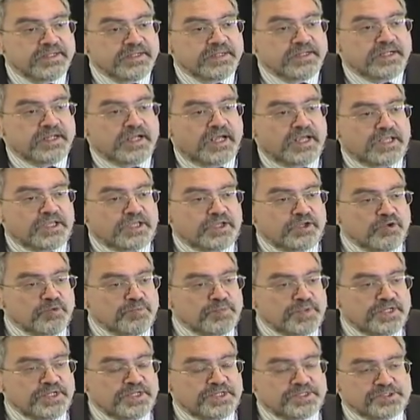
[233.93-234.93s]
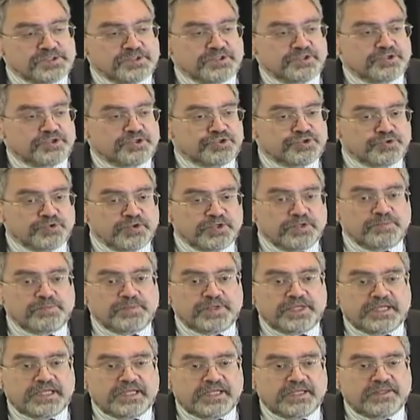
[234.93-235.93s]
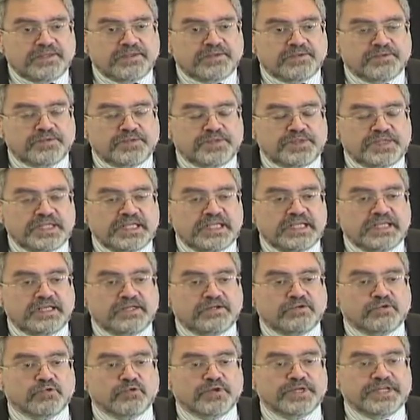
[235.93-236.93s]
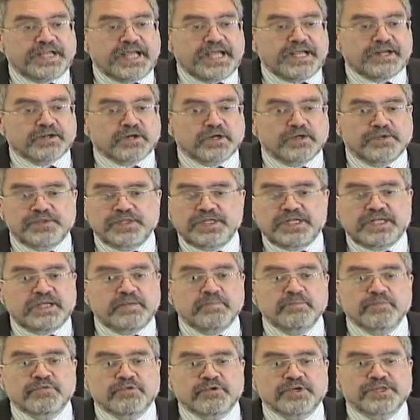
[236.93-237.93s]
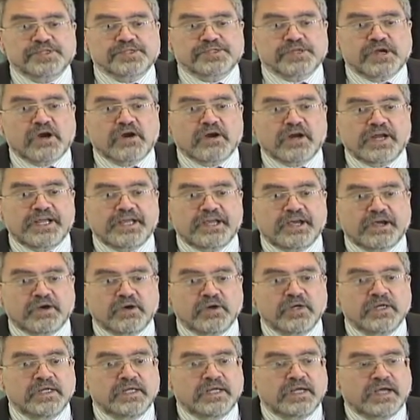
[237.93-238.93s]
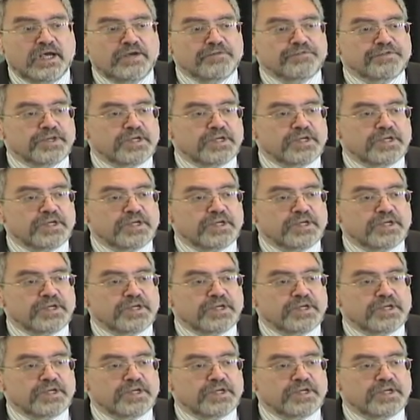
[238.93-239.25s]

A humanist should be the creator, the impresario of a